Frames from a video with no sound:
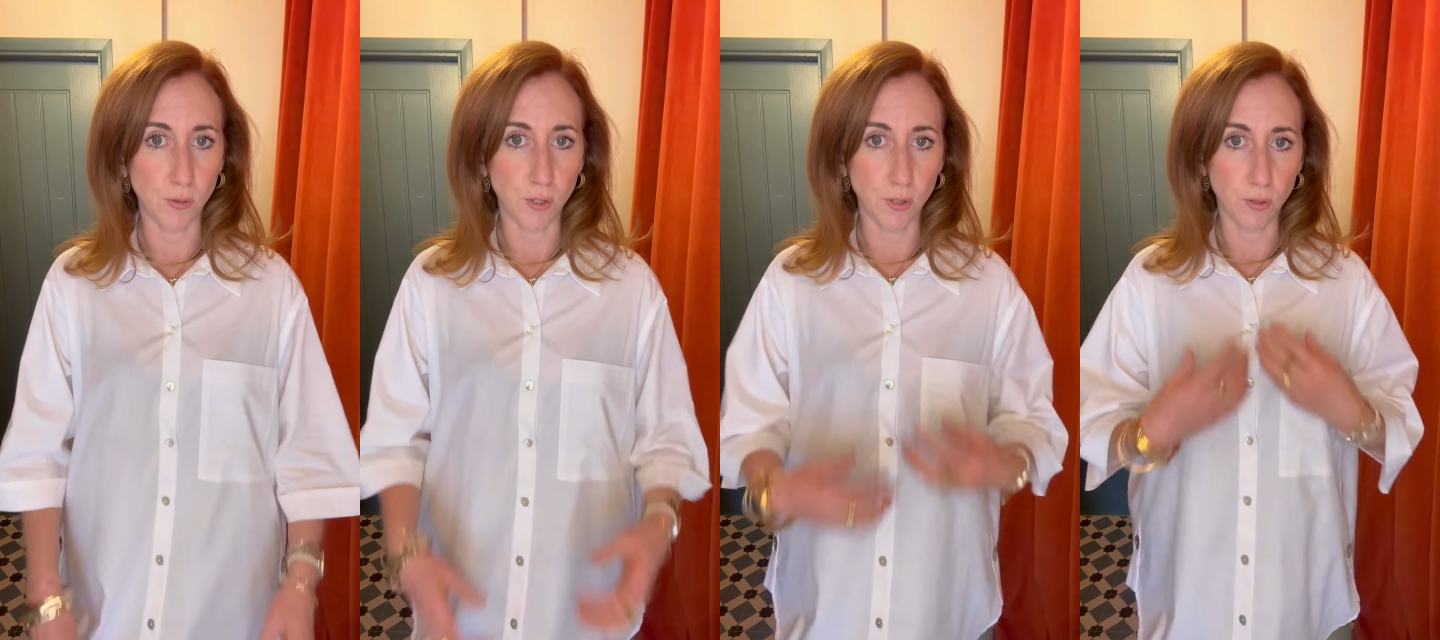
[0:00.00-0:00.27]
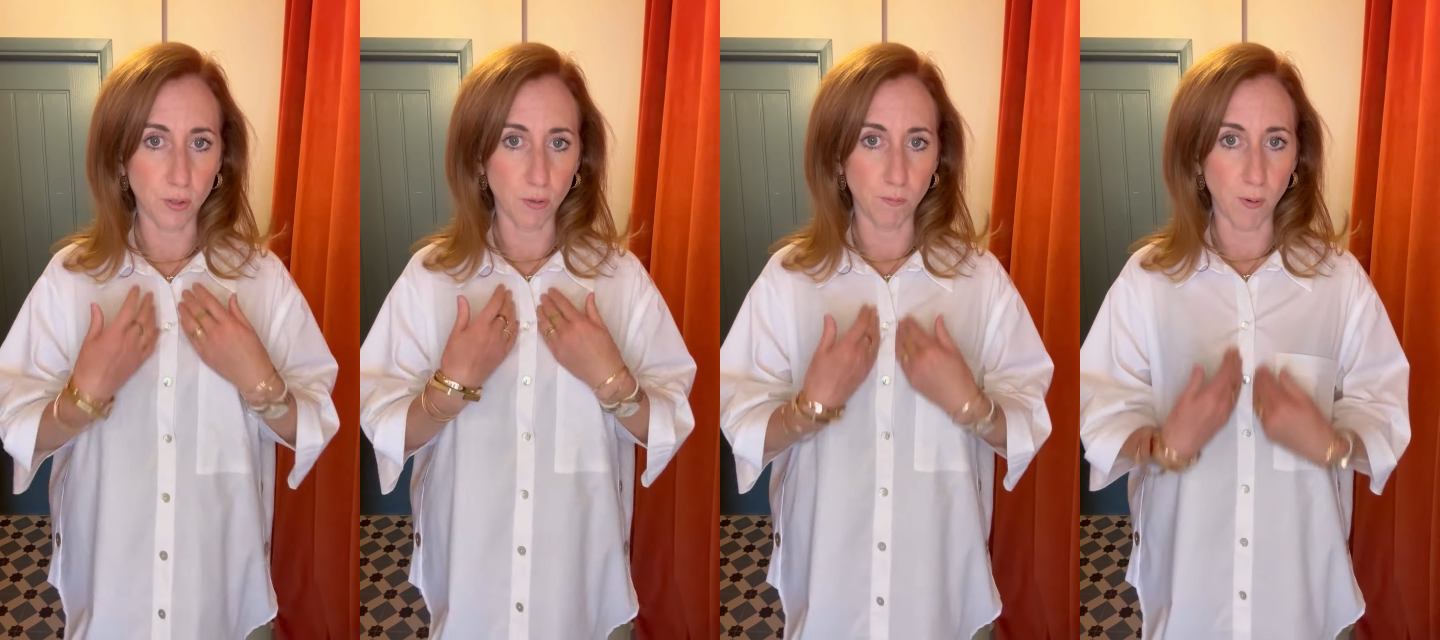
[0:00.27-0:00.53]

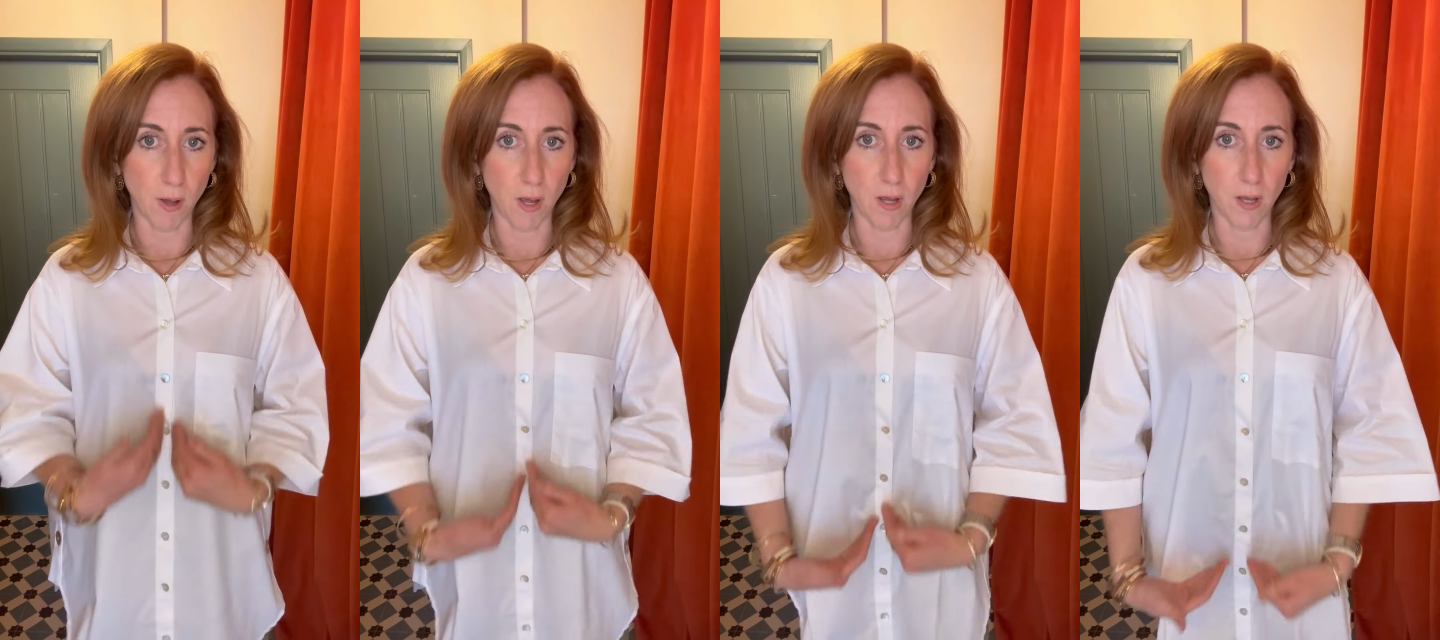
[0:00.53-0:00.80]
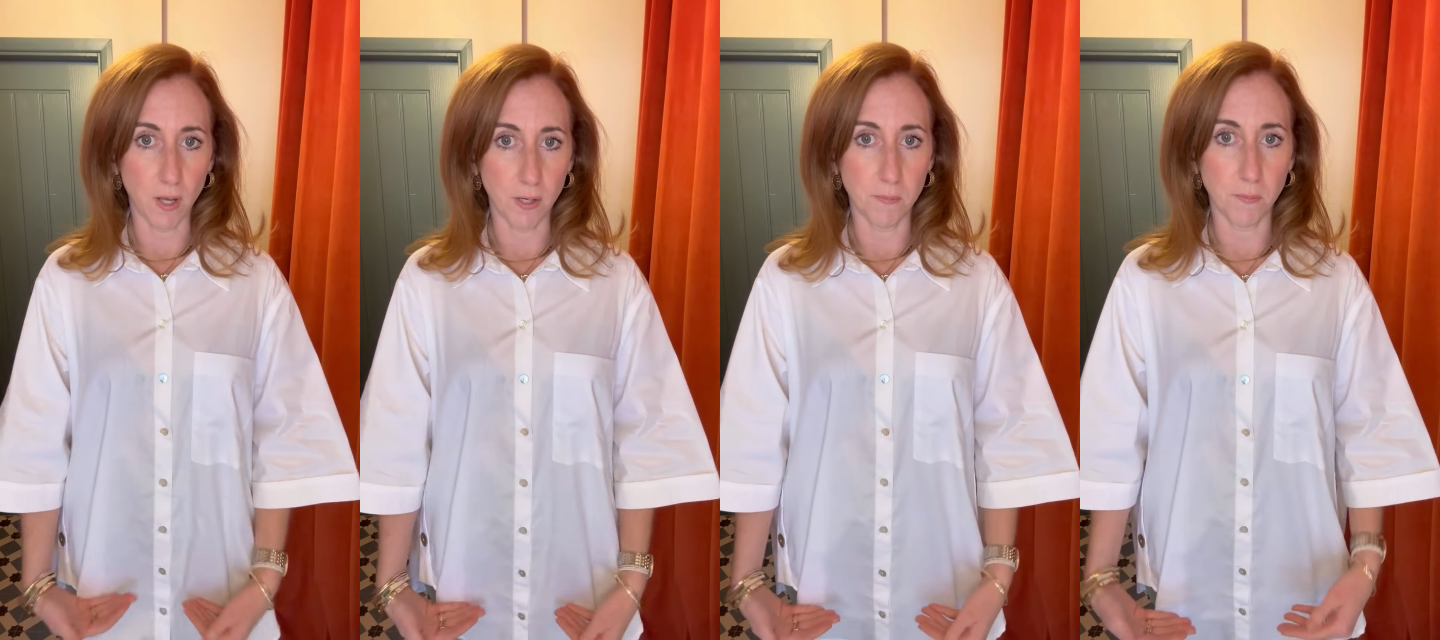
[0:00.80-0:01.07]
you could
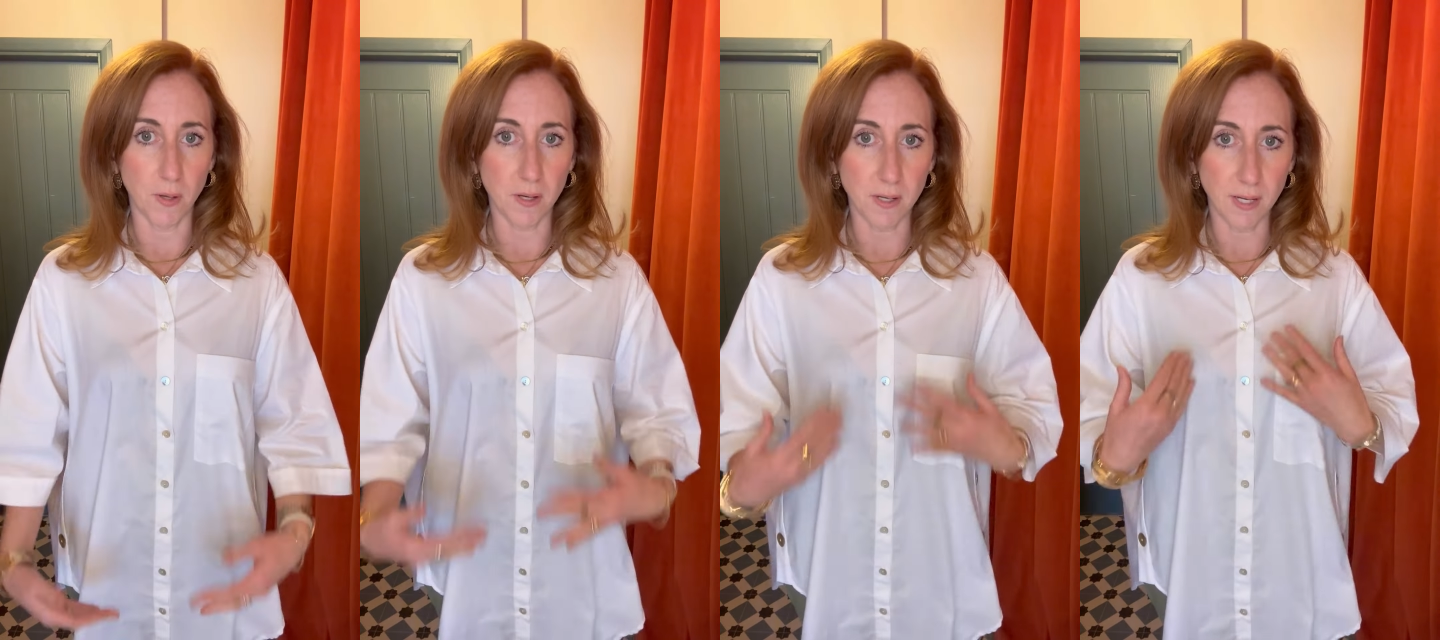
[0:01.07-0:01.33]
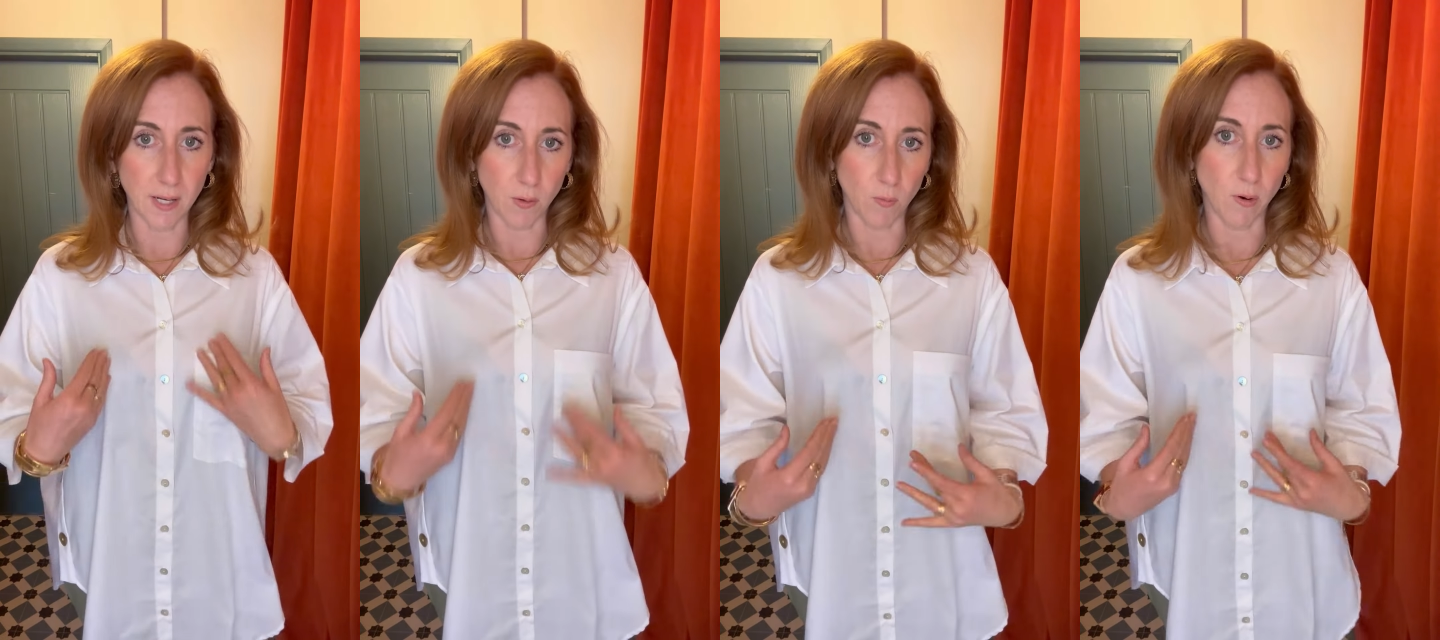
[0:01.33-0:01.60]

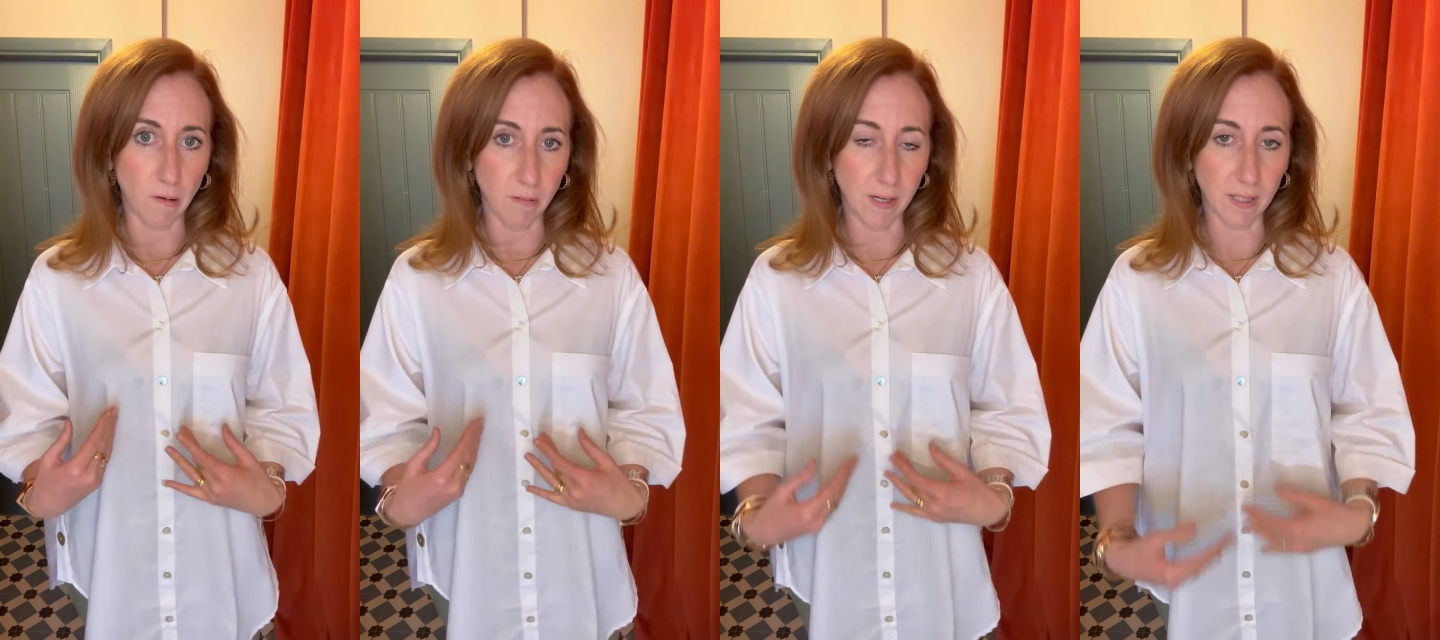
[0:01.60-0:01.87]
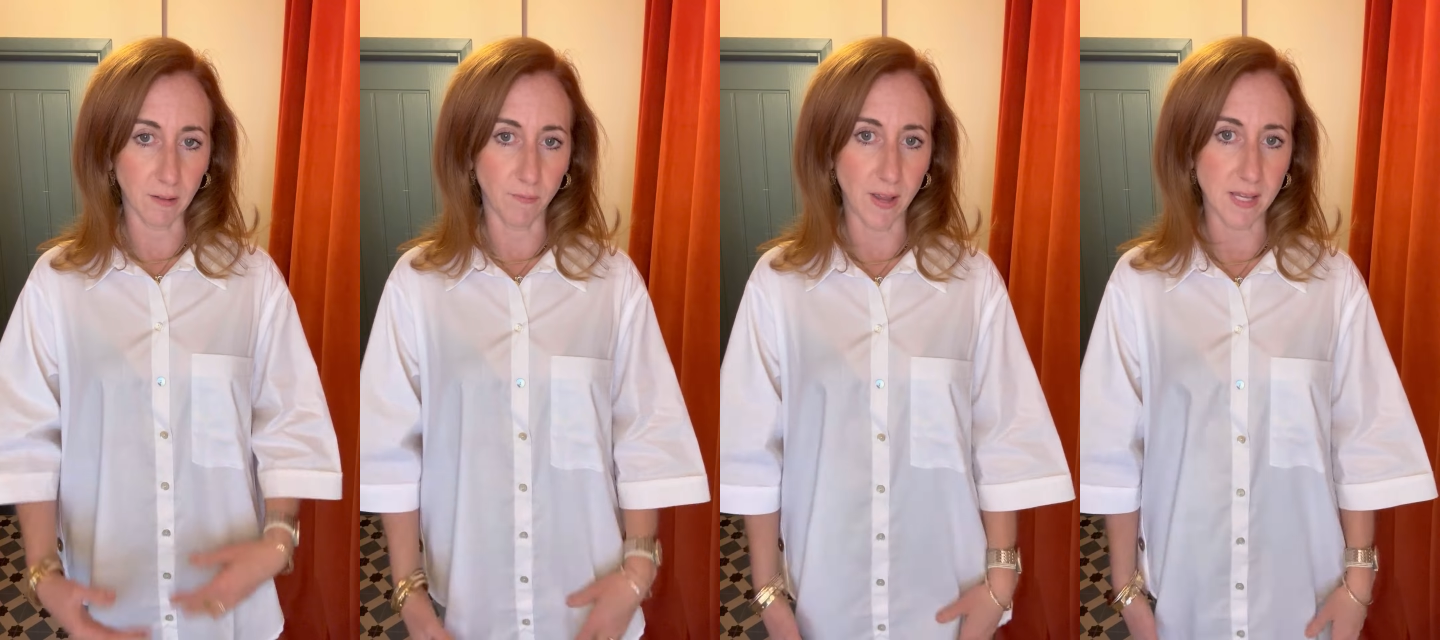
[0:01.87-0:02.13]
unbutton it and wear a
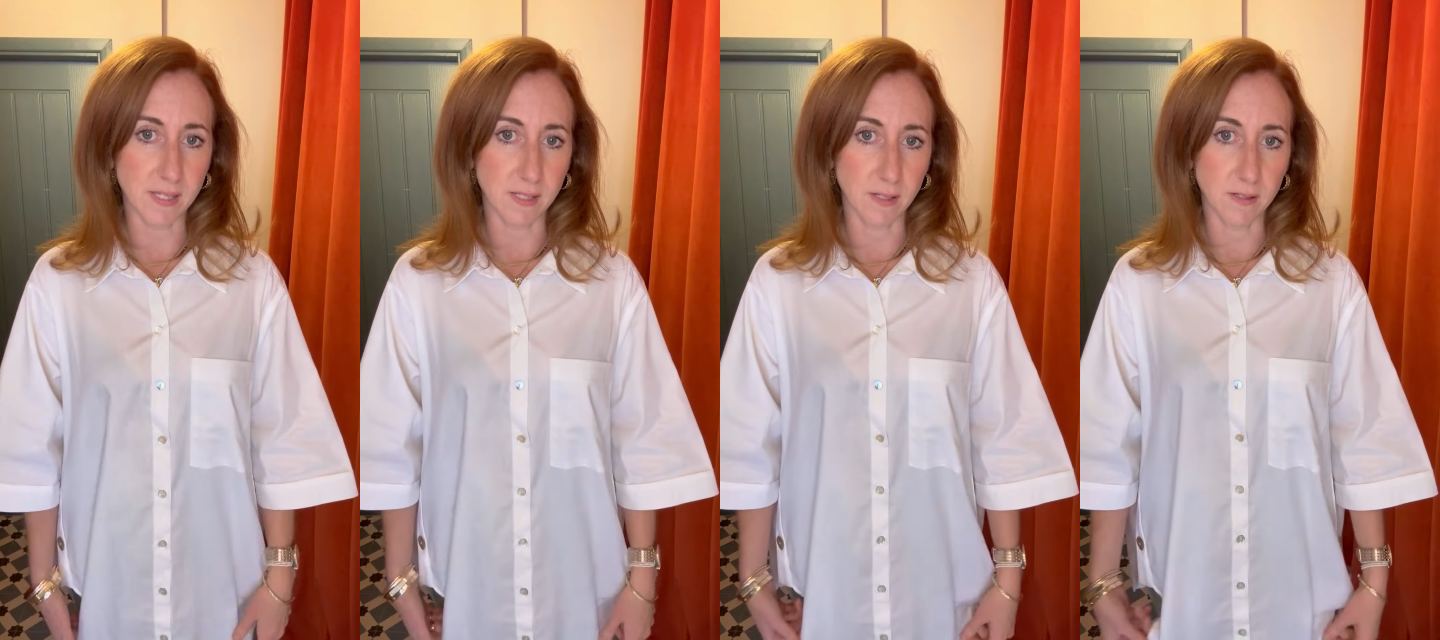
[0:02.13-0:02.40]
little vest